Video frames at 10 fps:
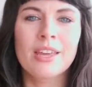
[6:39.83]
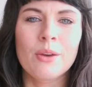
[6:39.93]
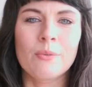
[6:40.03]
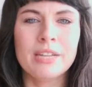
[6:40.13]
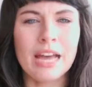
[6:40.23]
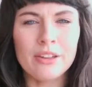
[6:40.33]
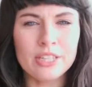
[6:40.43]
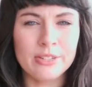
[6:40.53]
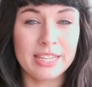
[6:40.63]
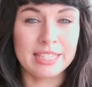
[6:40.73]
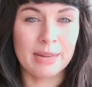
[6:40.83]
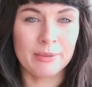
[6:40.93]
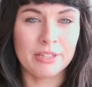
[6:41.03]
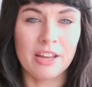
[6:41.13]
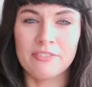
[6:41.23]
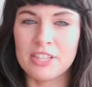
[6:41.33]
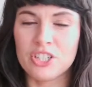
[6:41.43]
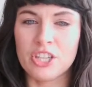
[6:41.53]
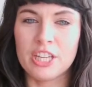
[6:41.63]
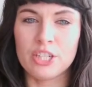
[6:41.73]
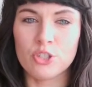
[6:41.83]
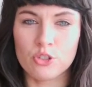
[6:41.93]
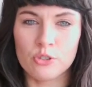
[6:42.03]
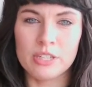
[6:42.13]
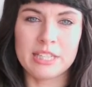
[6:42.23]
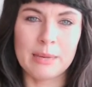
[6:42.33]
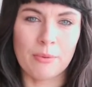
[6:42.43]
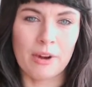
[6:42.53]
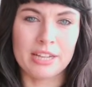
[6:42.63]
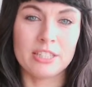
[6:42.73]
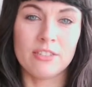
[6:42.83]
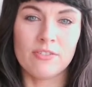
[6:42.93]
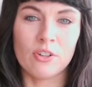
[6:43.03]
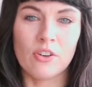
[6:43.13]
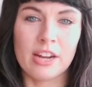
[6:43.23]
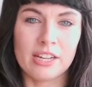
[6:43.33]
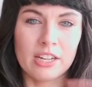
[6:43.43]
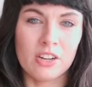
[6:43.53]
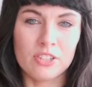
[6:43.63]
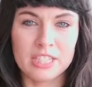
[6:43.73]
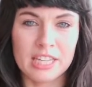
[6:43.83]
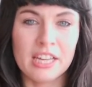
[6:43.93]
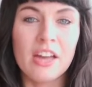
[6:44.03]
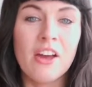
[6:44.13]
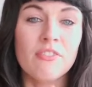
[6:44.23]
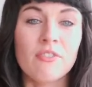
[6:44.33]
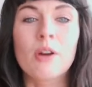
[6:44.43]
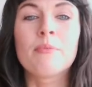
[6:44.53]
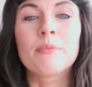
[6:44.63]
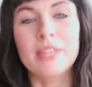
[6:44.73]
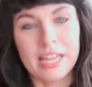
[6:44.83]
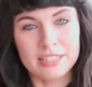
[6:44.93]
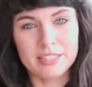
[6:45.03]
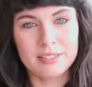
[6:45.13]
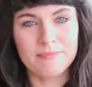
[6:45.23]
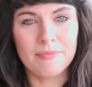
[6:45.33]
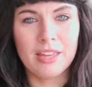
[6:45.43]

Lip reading: we're now going to examine a feature that truly separates the Flori Colossi from the Ents,